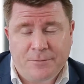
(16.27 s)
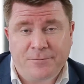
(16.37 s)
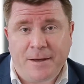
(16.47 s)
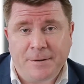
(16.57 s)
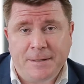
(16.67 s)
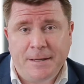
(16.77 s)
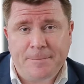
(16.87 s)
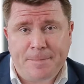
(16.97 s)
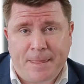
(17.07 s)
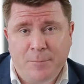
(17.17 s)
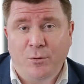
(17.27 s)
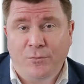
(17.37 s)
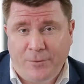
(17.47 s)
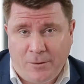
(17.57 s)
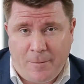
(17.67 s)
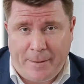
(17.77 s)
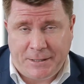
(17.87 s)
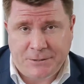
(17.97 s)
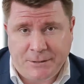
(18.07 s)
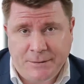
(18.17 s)
Founder and Portfolio
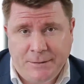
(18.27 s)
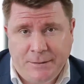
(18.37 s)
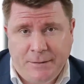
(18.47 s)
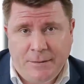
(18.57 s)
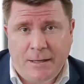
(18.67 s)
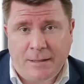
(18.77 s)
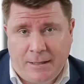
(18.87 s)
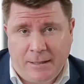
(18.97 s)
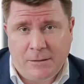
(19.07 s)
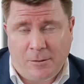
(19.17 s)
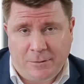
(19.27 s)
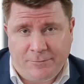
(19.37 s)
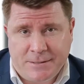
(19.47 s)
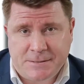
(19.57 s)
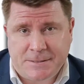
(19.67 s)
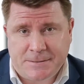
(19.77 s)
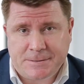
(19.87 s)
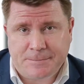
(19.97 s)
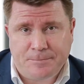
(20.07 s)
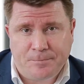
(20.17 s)
Manager at Quay Global Investors.